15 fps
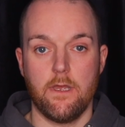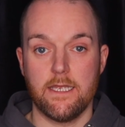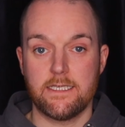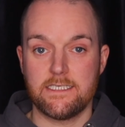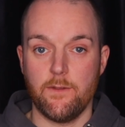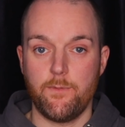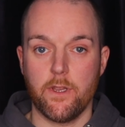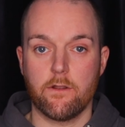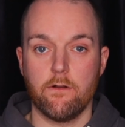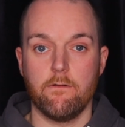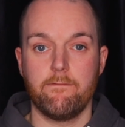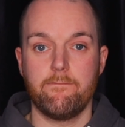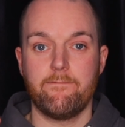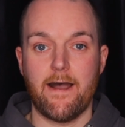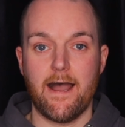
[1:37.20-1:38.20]
a typical
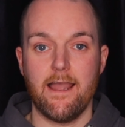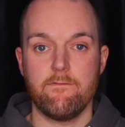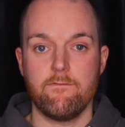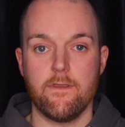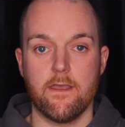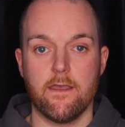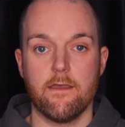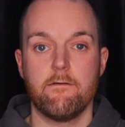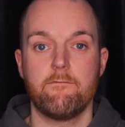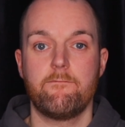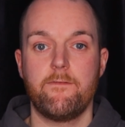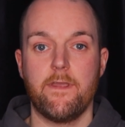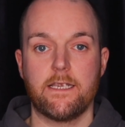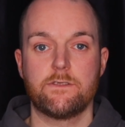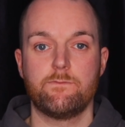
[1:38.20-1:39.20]
5-year
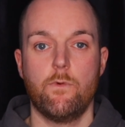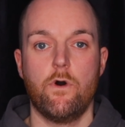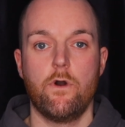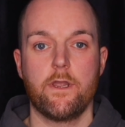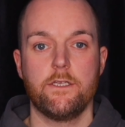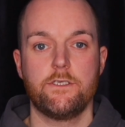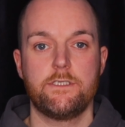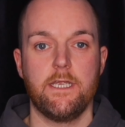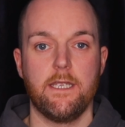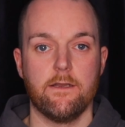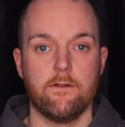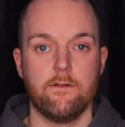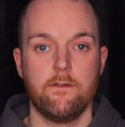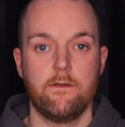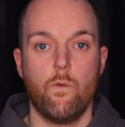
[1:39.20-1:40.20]
fixed mortgage
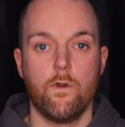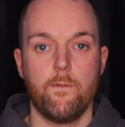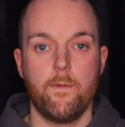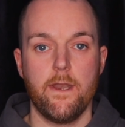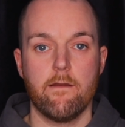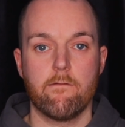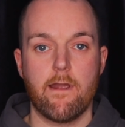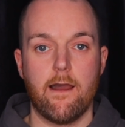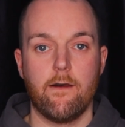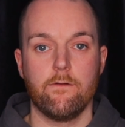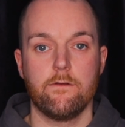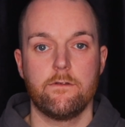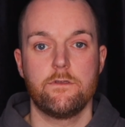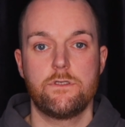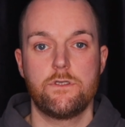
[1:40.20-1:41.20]
deal would have been
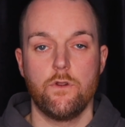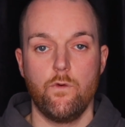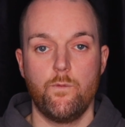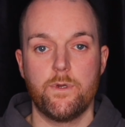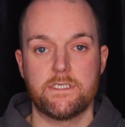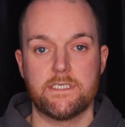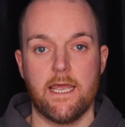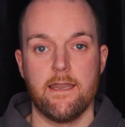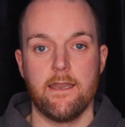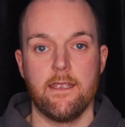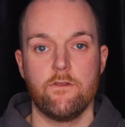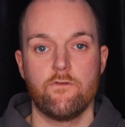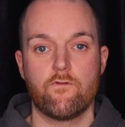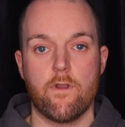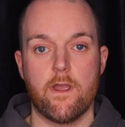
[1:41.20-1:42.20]
around 2%
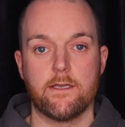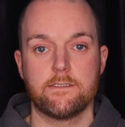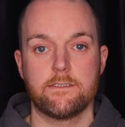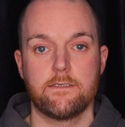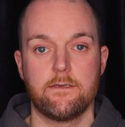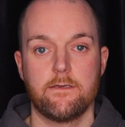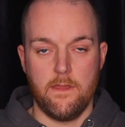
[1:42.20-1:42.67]
interest.